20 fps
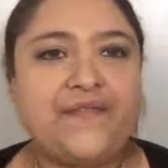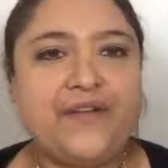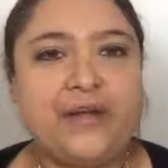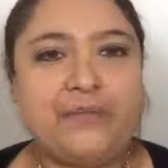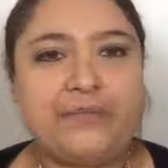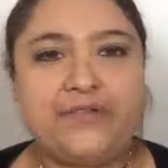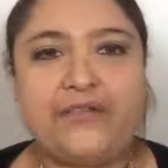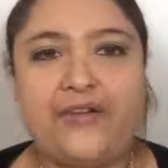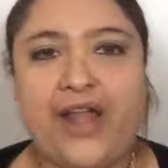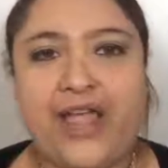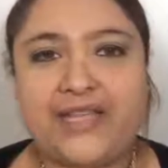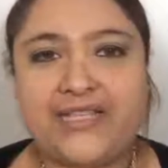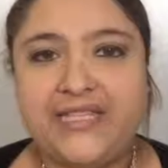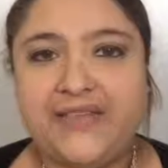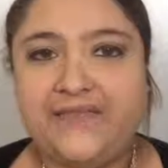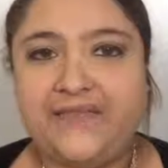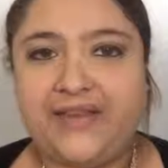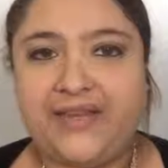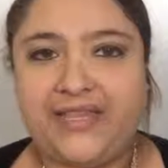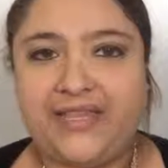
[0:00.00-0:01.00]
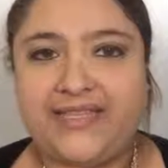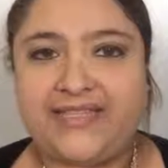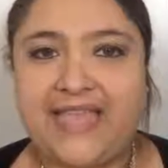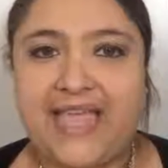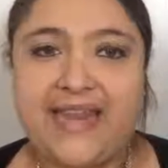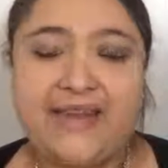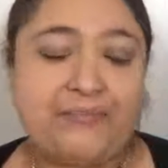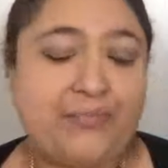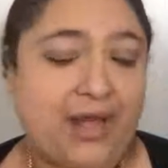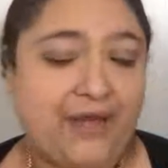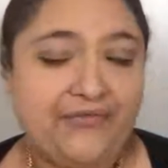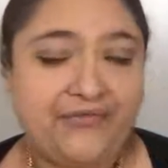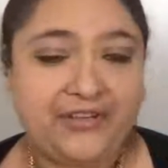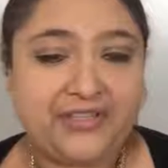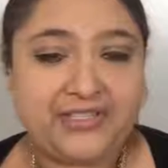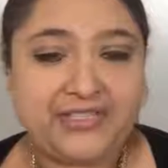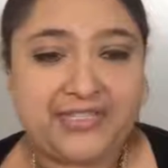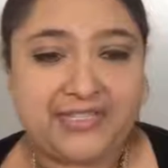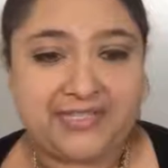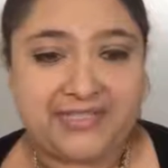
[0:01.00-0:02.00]
Verbs for Activities and
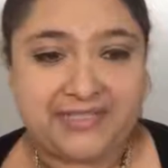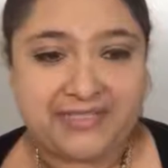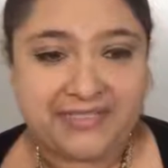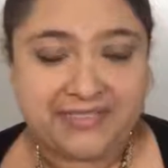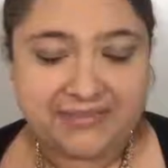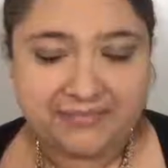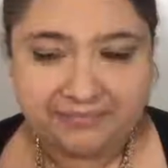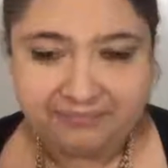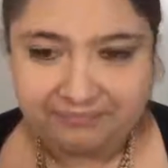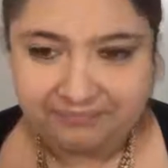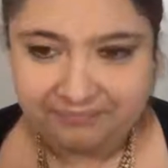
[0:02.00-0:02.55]
Preferences